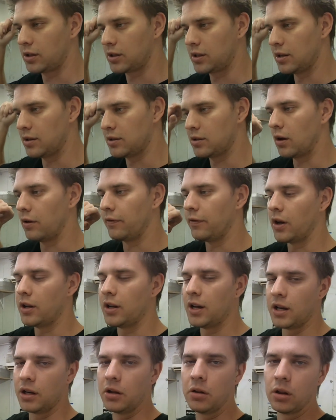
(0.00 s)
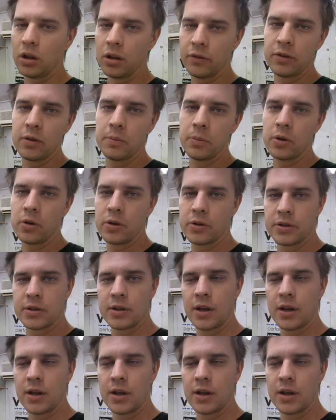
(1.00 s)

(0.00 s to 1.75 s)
sit so far down in the lifter bores,